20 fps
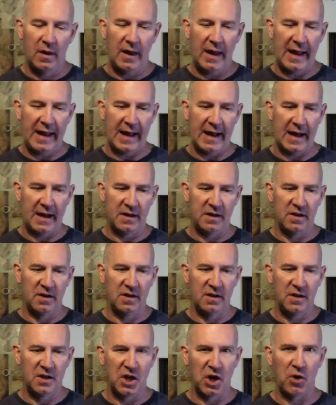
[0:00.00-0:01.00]
and
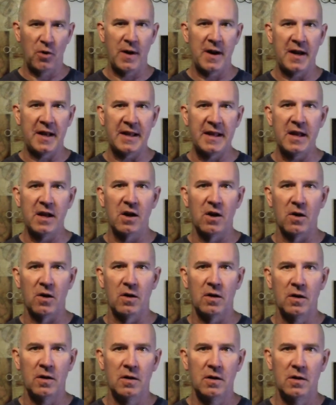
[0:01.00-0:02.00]
you're in a
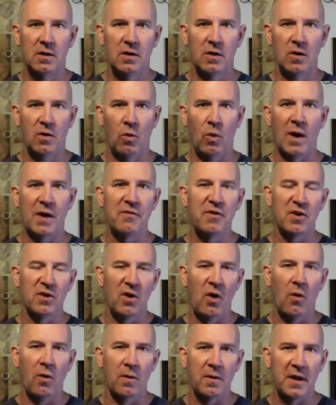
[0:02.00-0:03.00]
gear, one of your
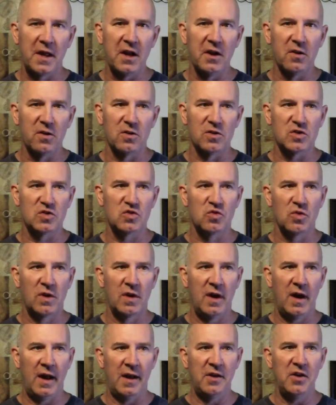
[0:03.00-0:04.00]
lower gears,
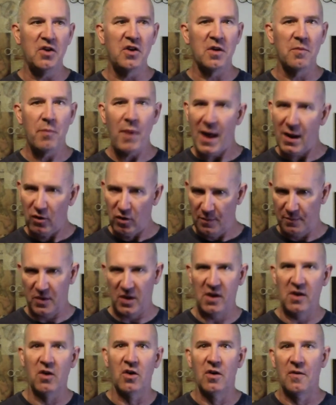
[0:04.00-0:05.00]
and you can pedal up the
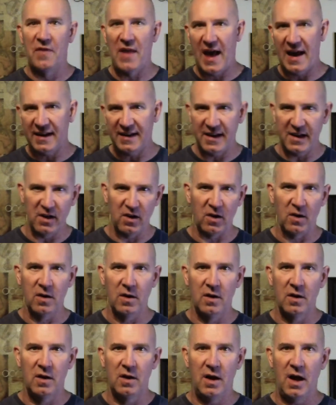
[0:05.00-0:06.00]
hill in that gear,
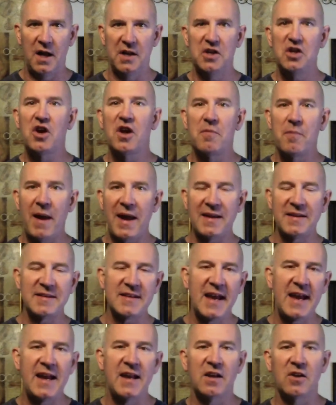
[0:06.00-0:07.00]
and you can
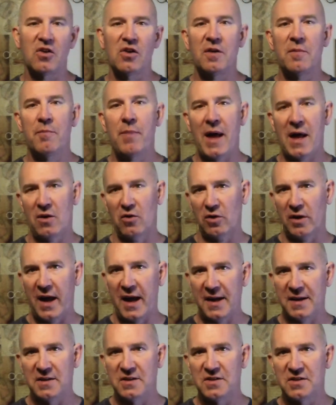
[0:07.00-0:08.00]
maintain a good pedal
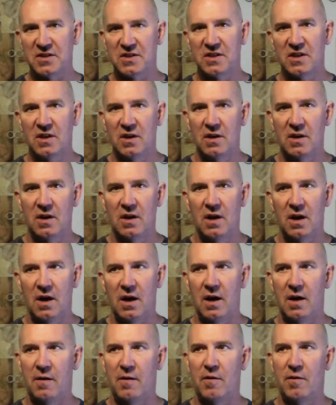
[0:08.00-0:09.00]
cadence,
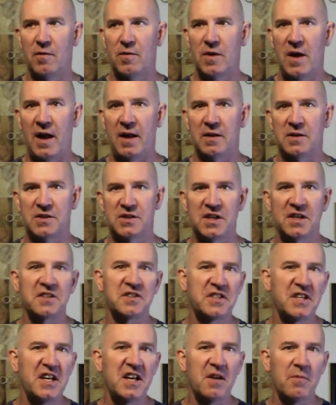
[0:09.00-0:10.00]

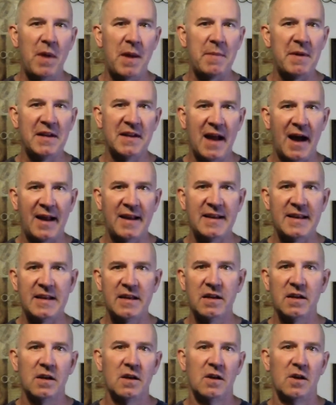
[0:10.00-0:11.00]
60 to maybe
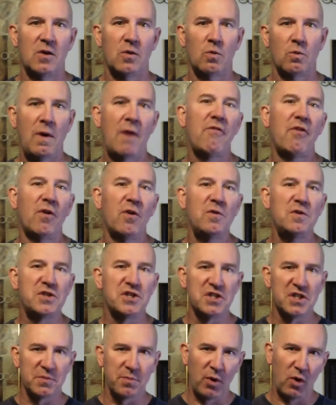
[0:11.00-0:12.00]
90
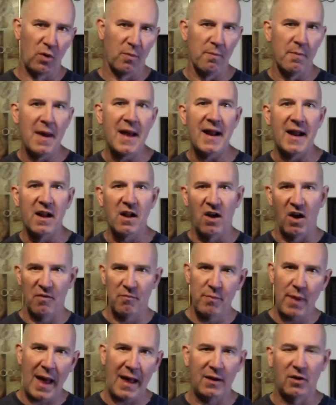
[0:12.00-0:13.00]
revolutions per minute
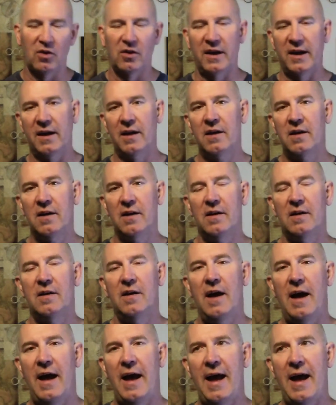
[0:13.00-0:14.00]
of pedaling,
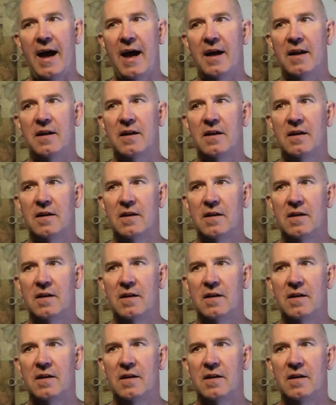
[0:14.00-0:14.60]
and